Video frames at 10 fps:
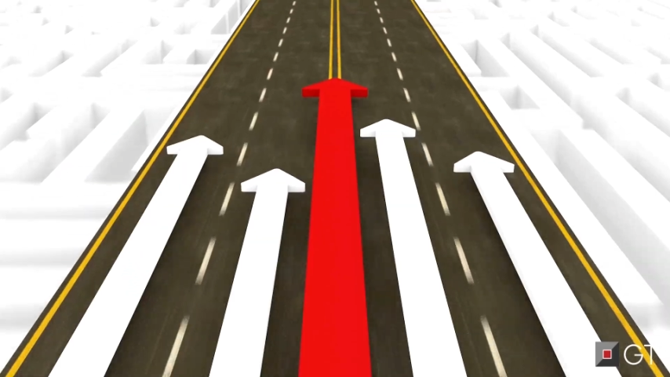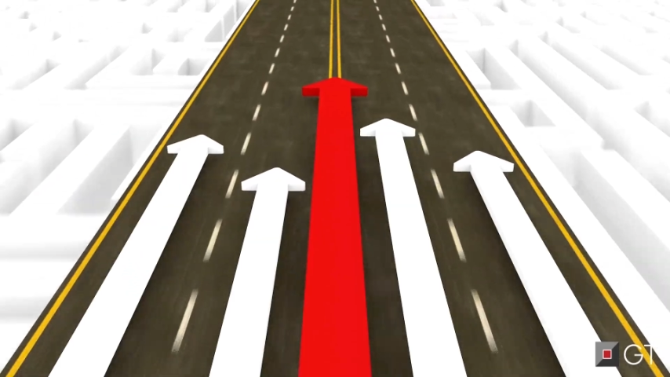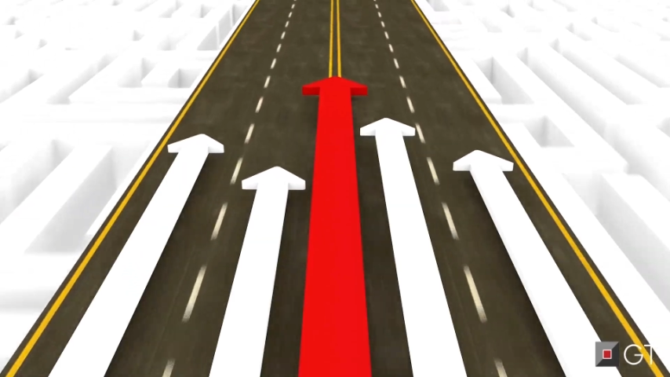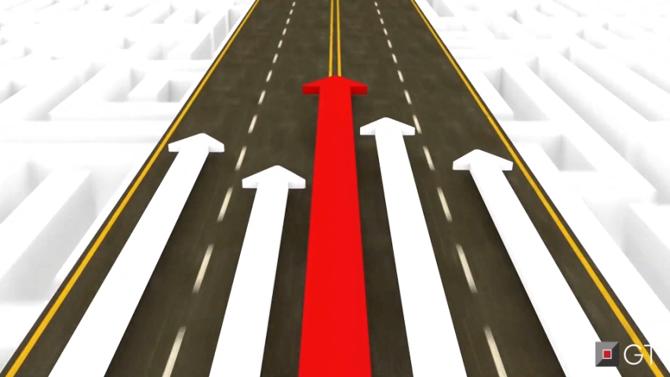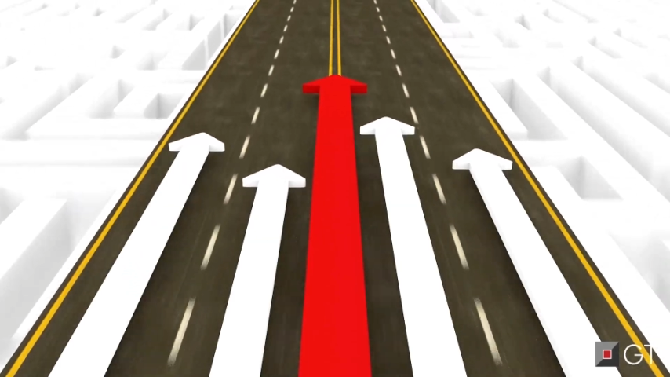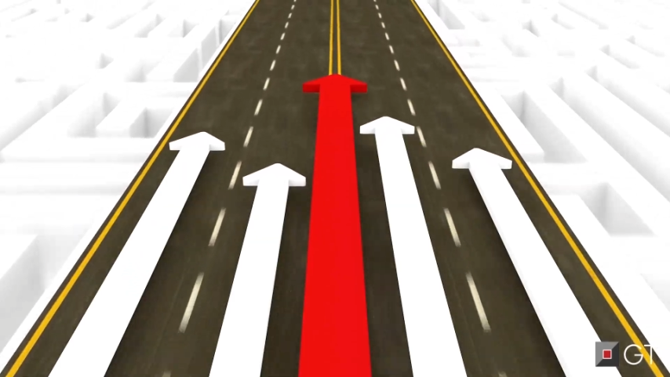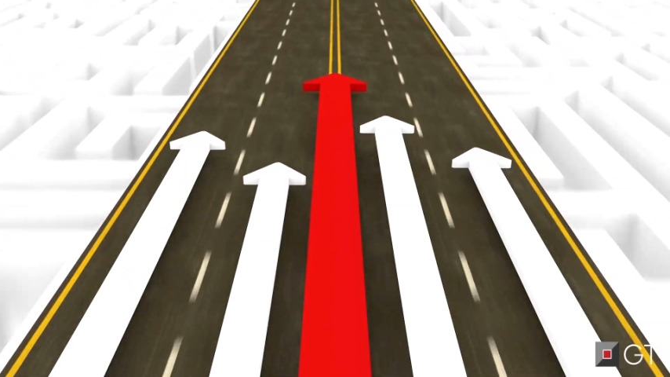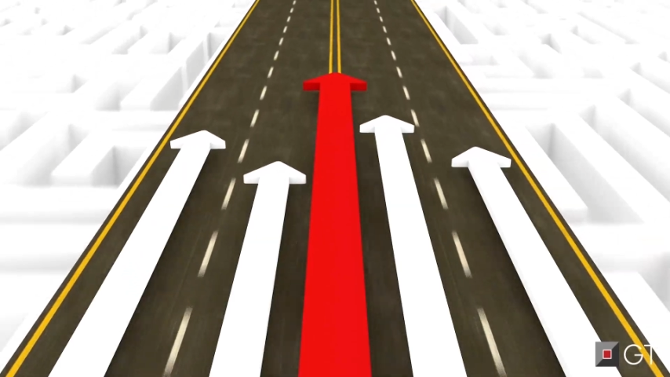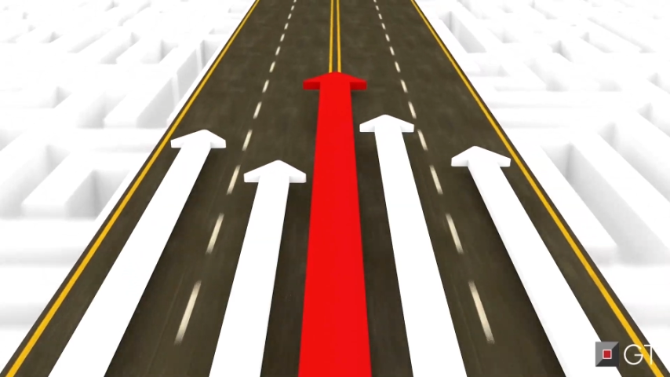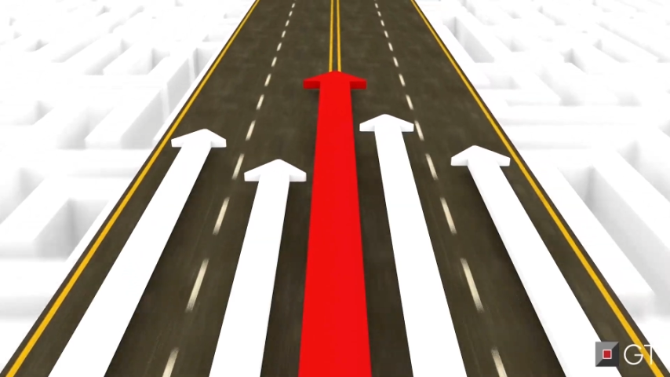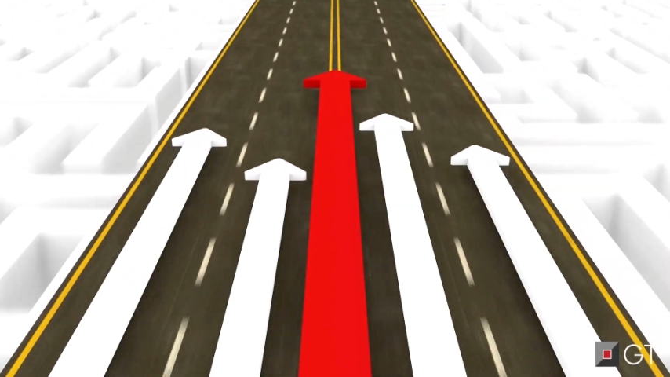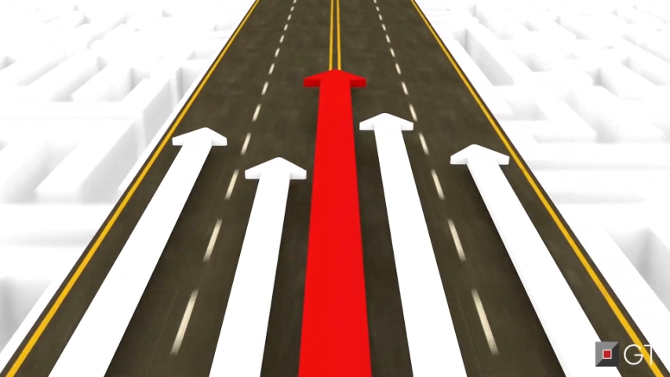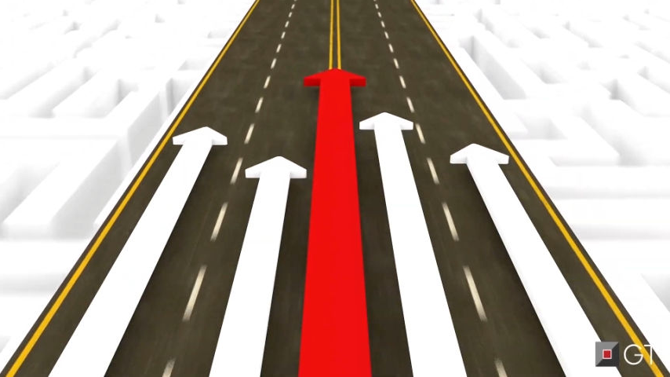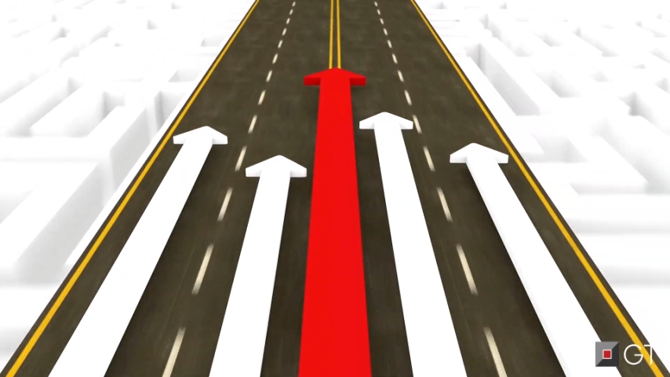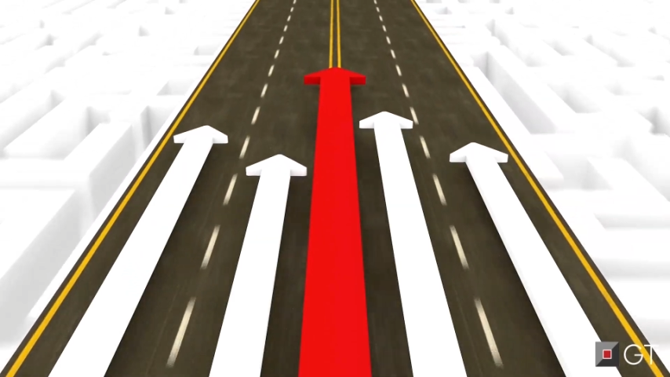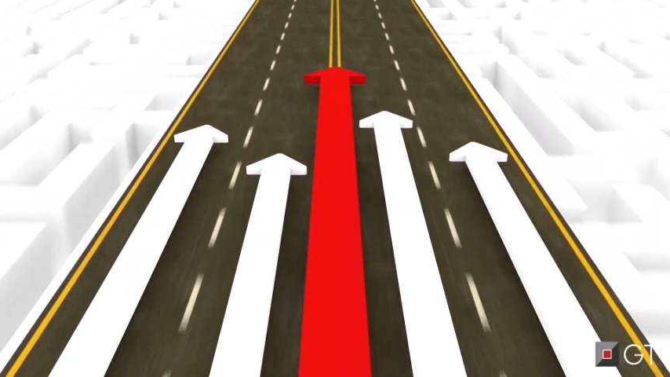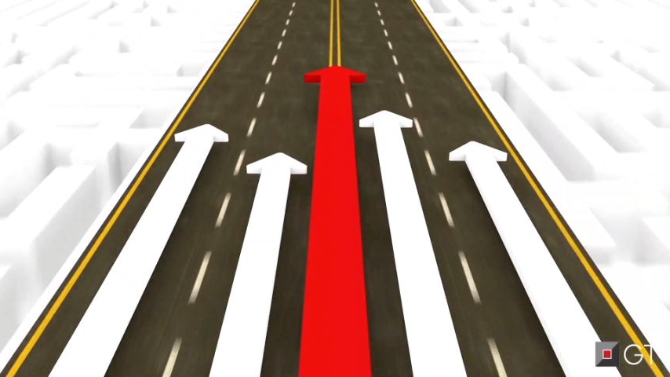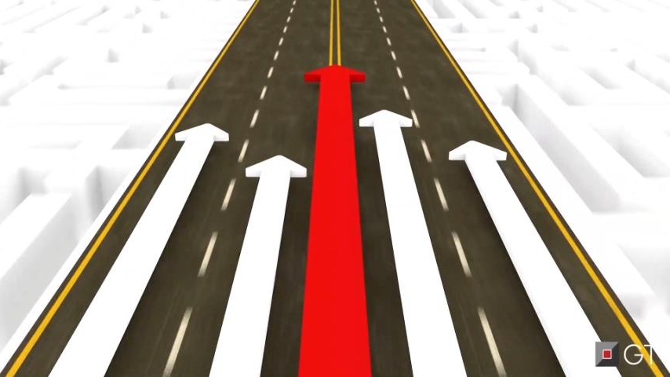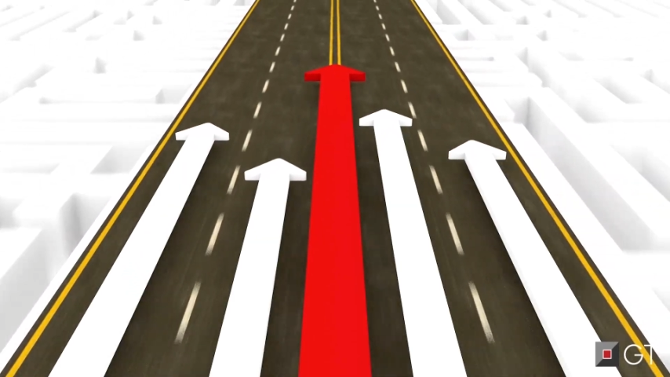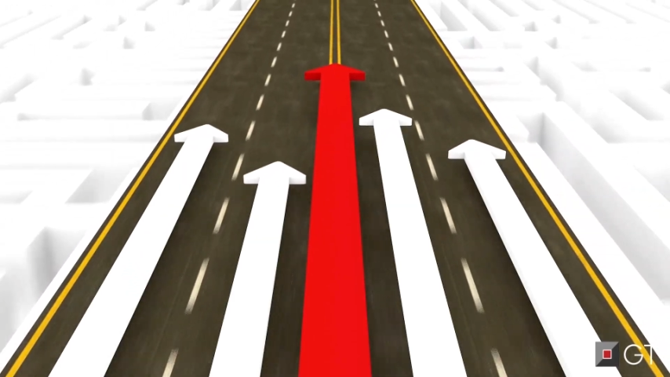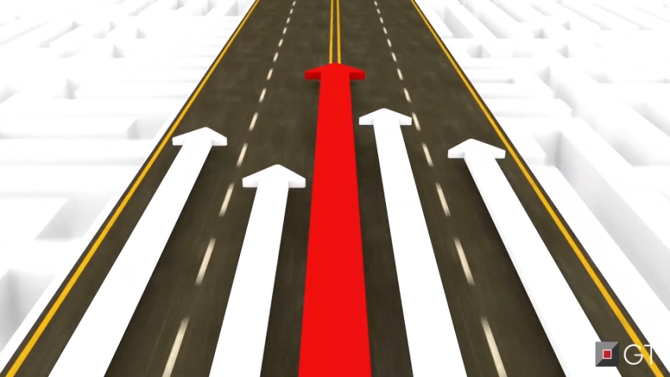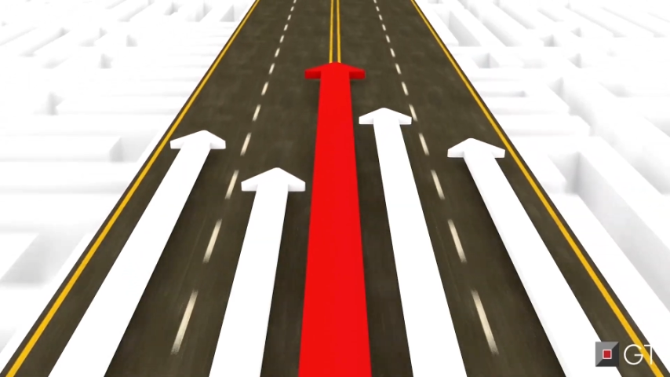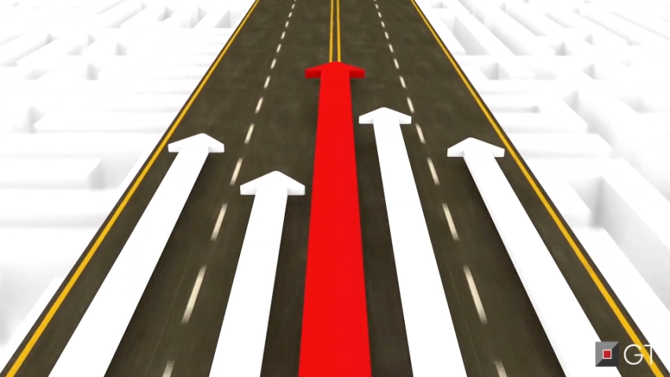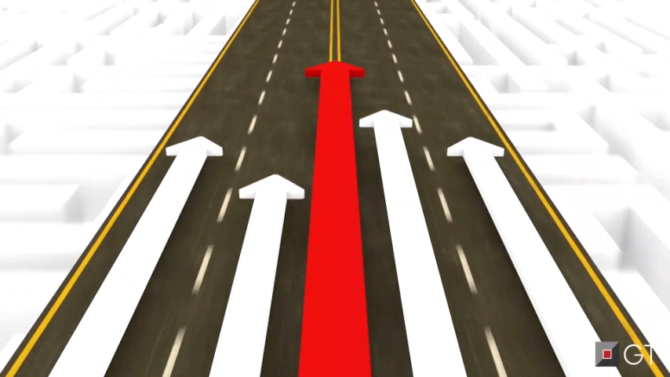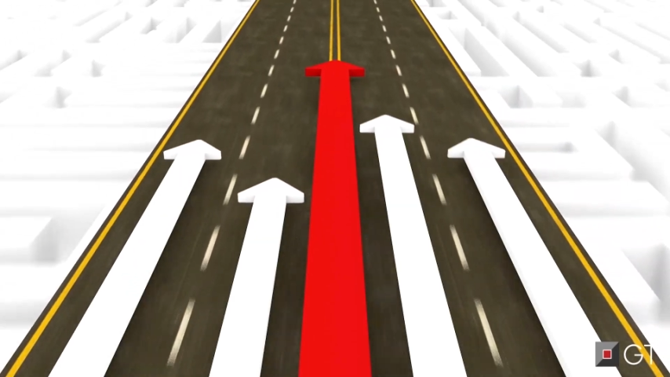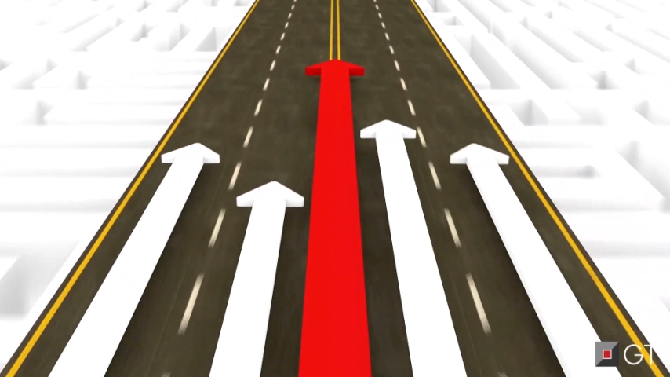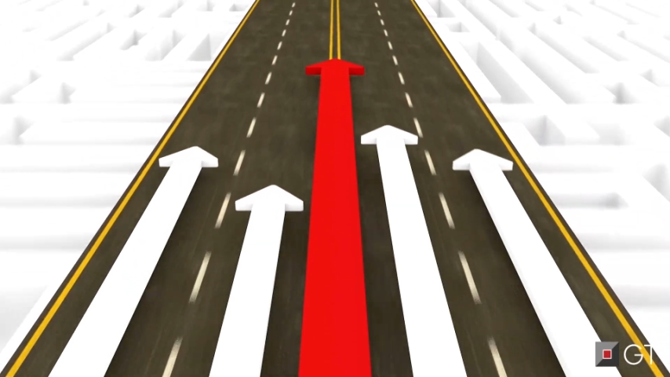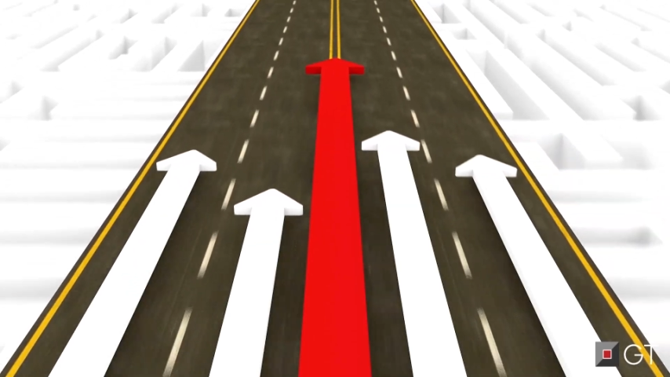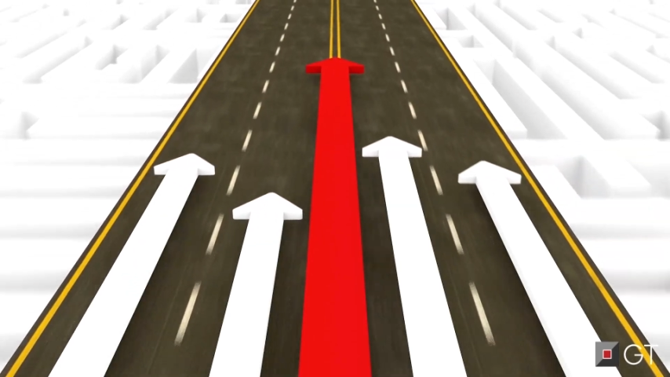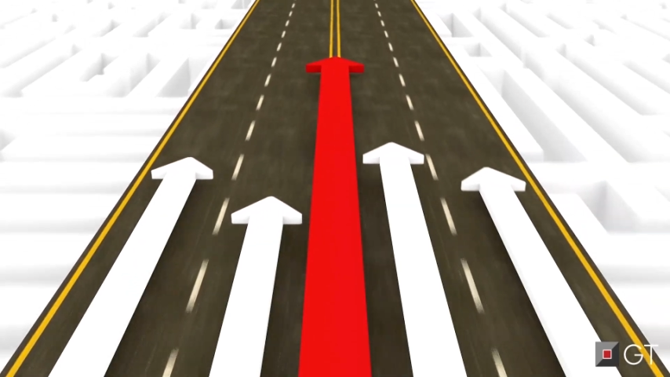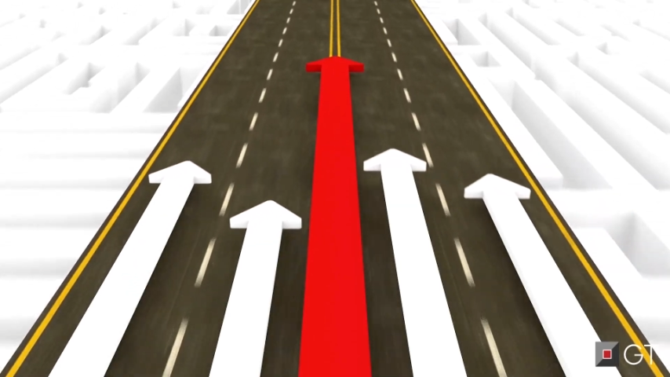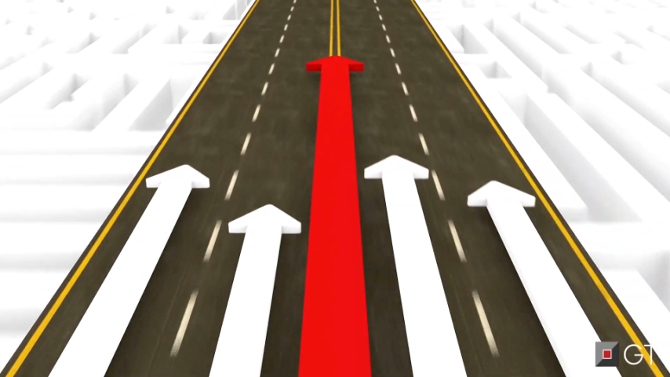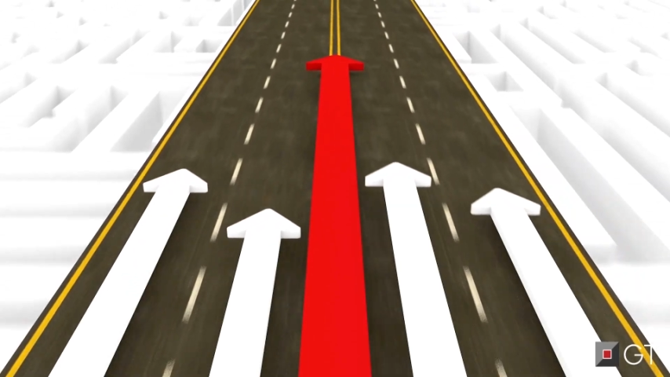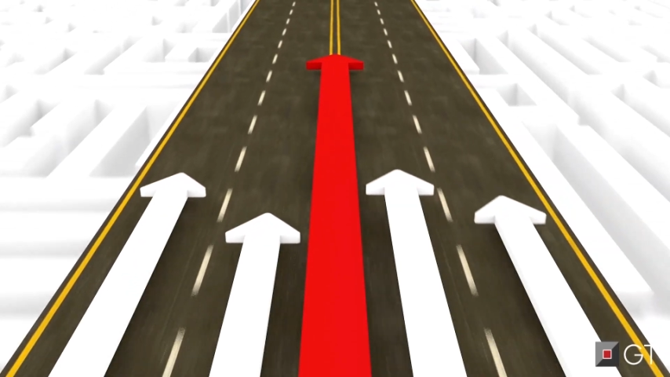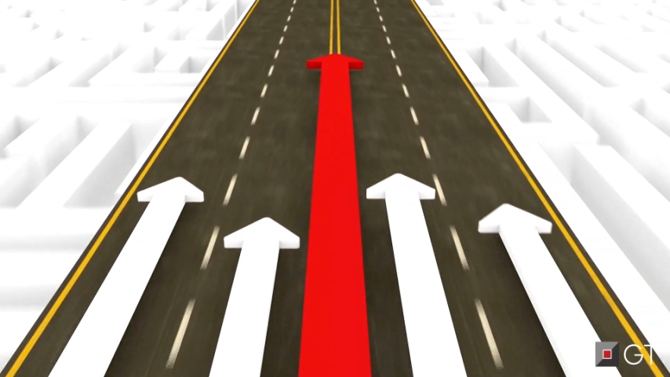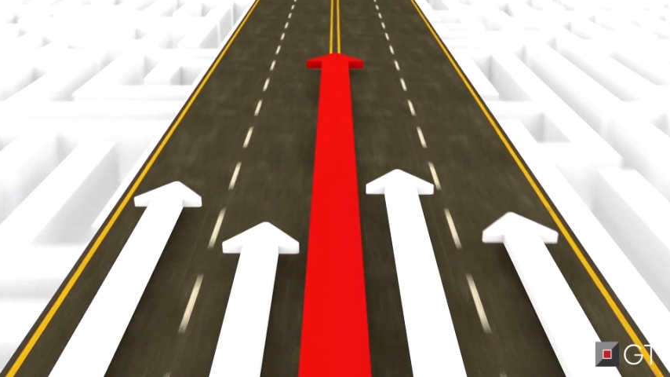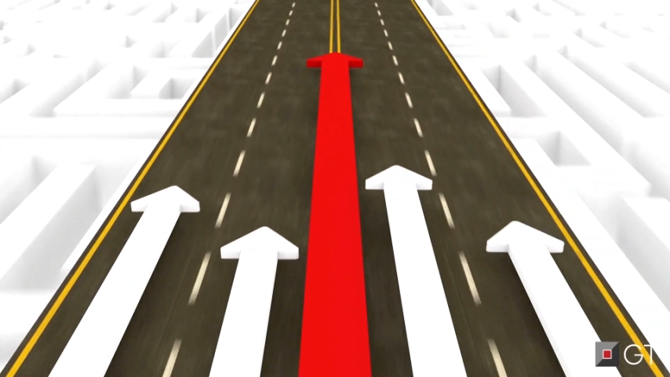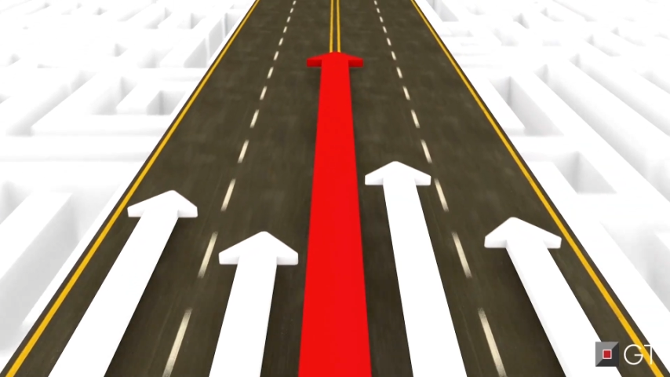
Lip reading: No face is visible, so there are no lips to read.